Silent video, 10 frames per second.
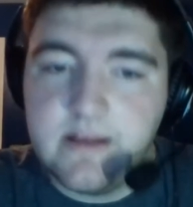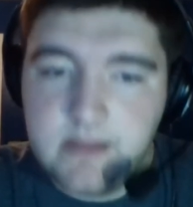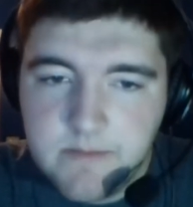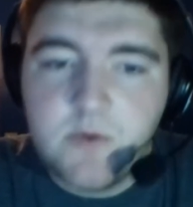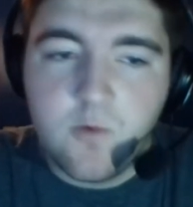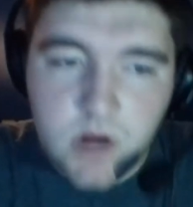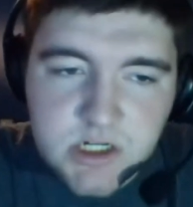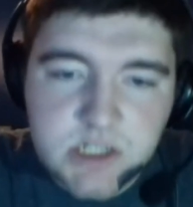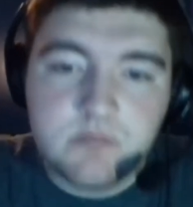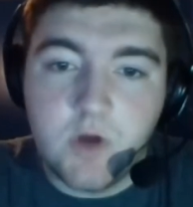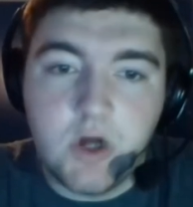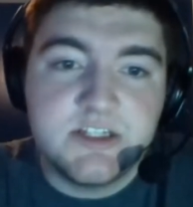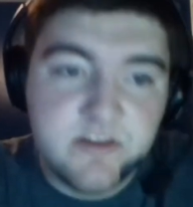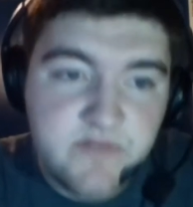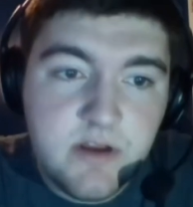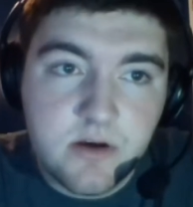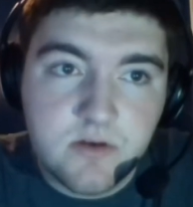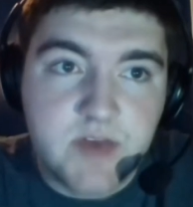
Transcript: let me watch Austin's videos,